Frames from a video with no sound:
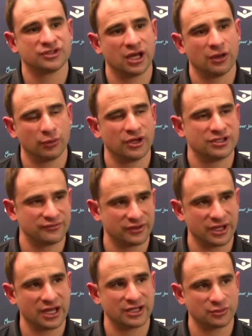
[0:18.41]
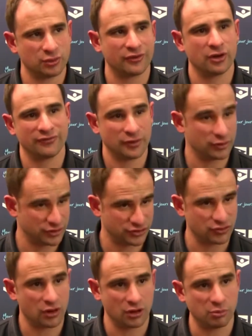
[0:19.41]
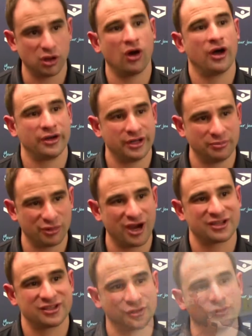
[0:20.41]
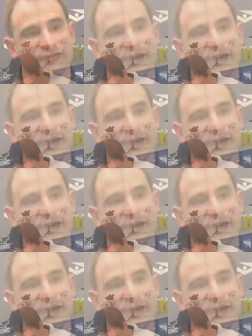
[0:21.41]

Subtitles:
Reason for that is we've got a very strong applied and practical